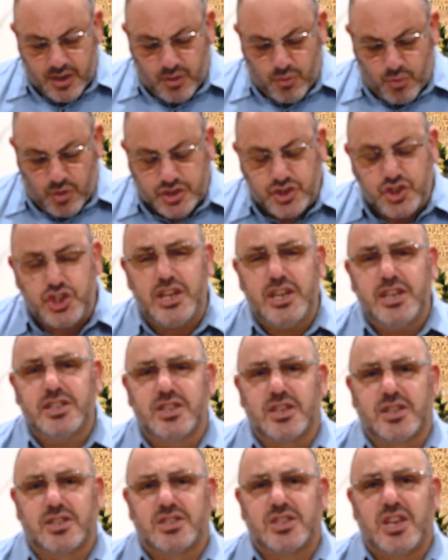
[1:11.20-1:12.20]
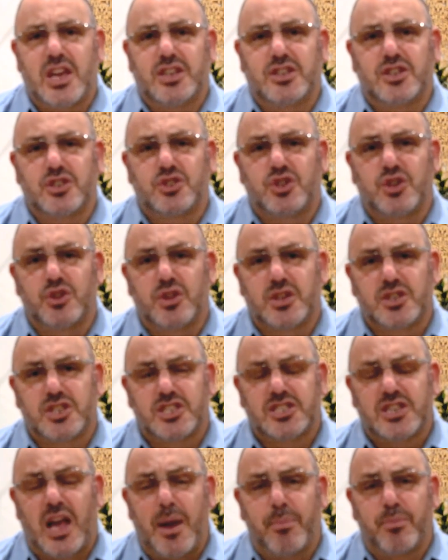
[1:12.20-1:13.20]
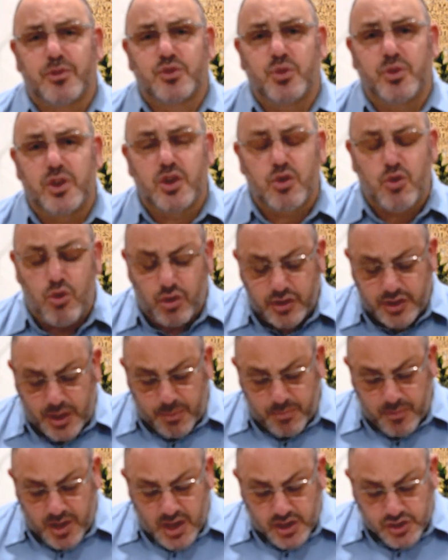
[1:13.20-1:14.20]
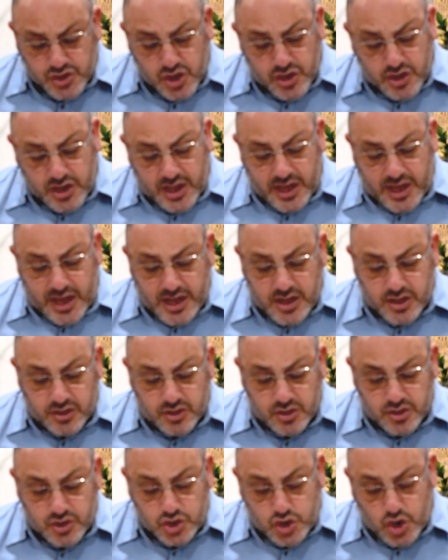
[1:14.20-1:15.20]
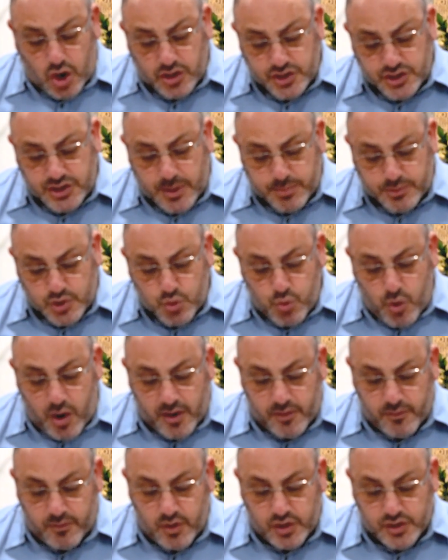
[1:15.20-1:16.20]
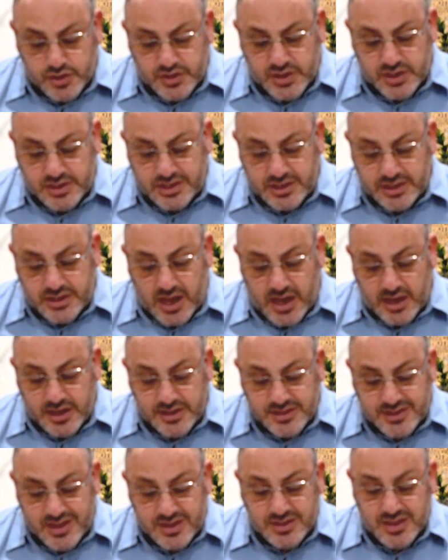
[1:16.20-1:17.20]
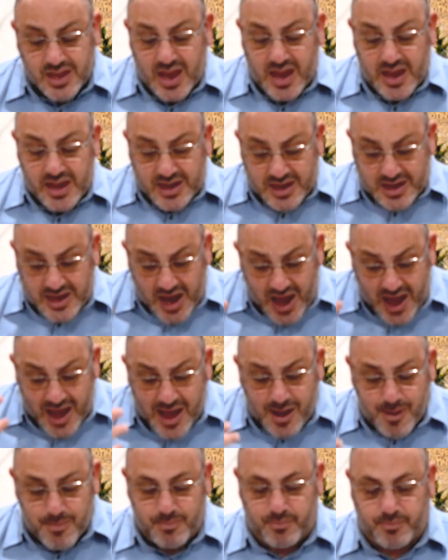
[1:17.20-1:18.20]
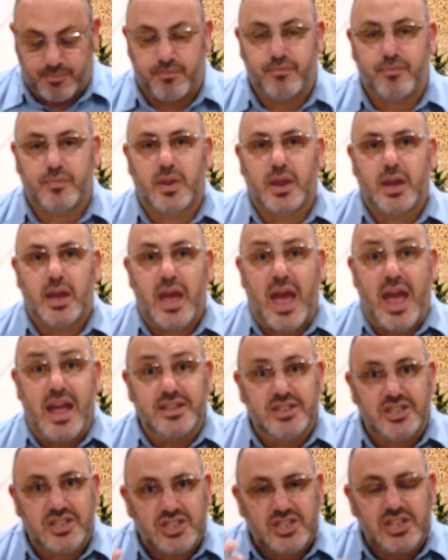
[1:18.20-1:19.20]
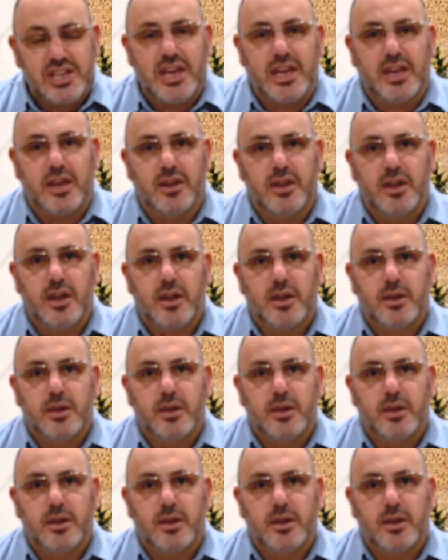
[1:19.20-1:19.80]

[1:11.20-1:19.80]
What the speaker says: what Jesus said to the disciples when he called them, certainly in John chapter 1 verse 39, he says, "Come and see."